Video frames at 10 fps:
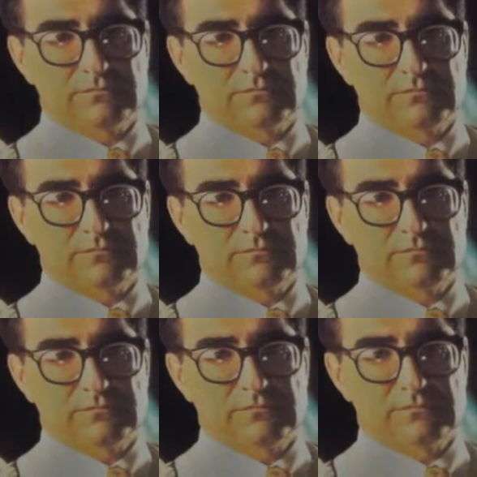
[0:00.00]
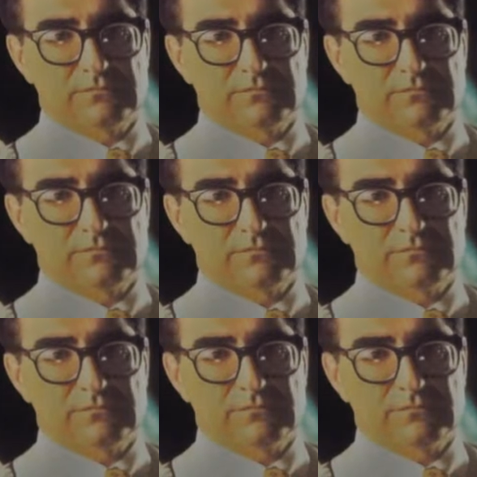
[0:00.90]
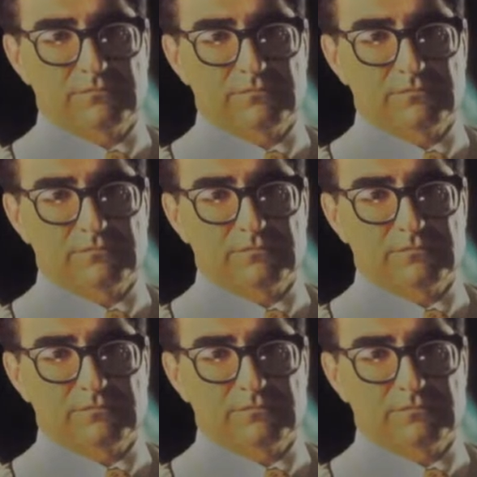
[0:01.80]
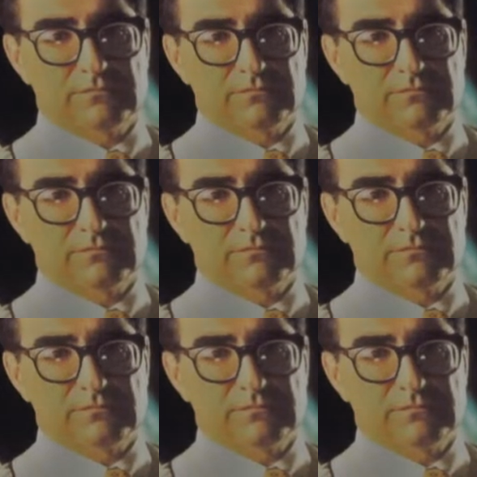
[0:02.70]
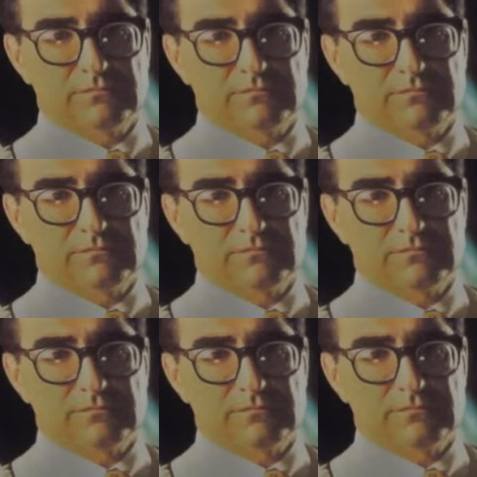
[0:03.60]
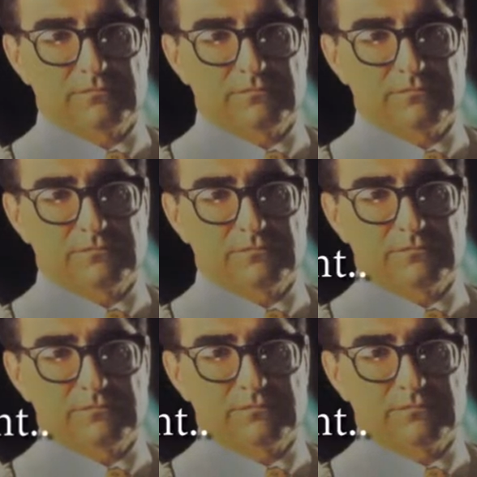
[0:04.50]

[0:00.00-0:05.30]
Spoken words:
(not speaking)